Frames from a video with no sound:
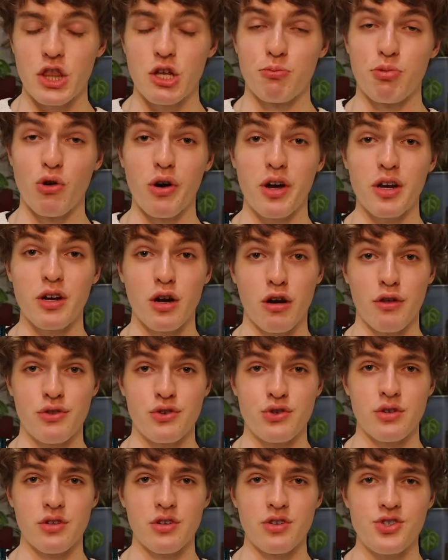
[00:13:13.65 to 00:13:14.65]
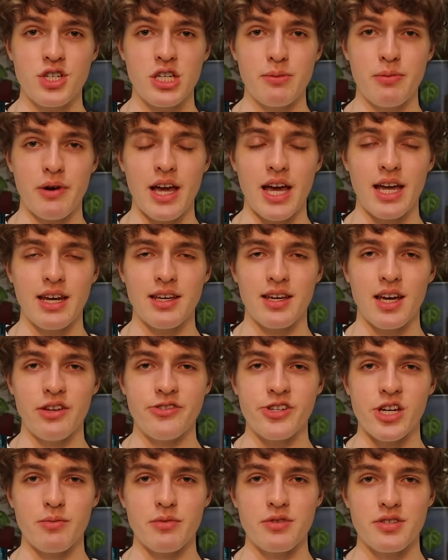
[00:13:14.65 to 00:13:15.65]
The Broken Earth trilogy by N.K.
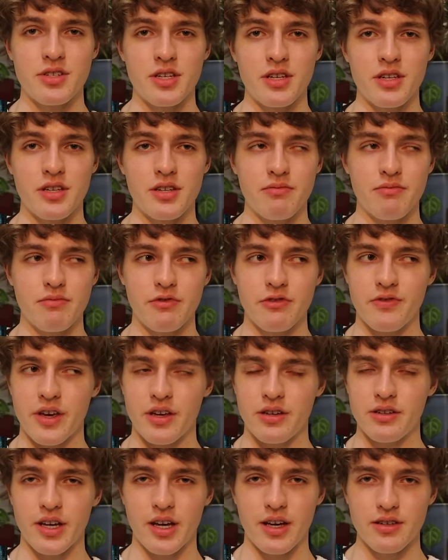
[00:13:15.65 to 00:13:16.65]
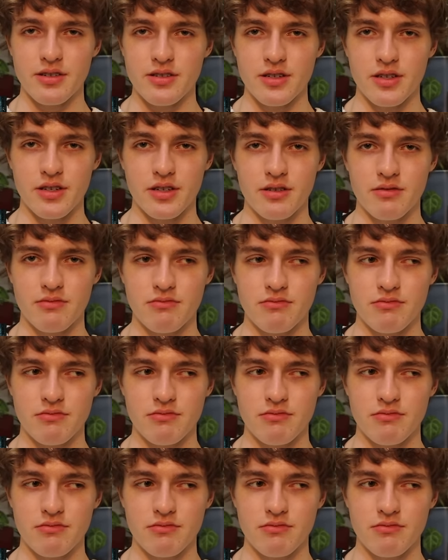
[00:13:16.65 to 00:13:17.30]
Jemisin, fantastic